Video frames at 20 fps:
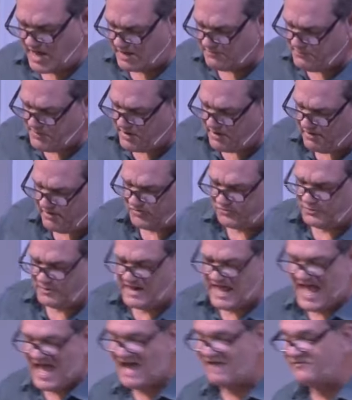not perish
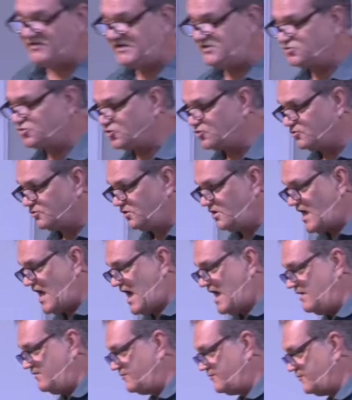but have eternal
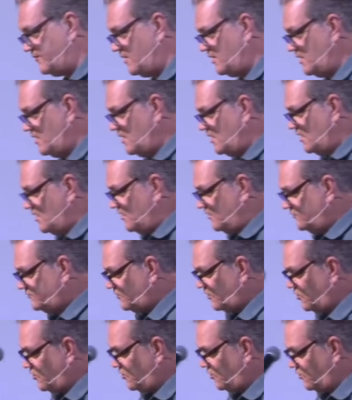life.
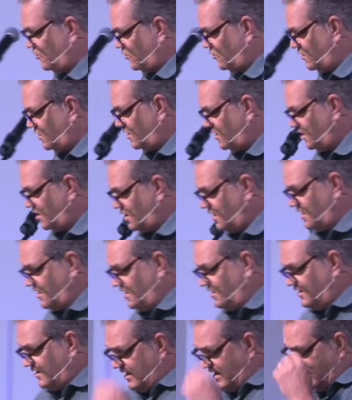So,
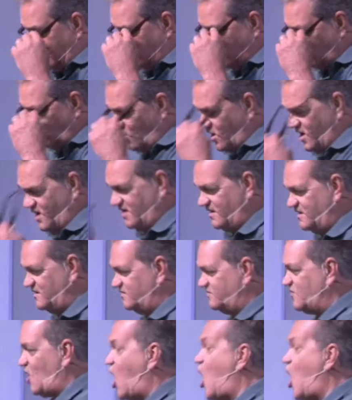here was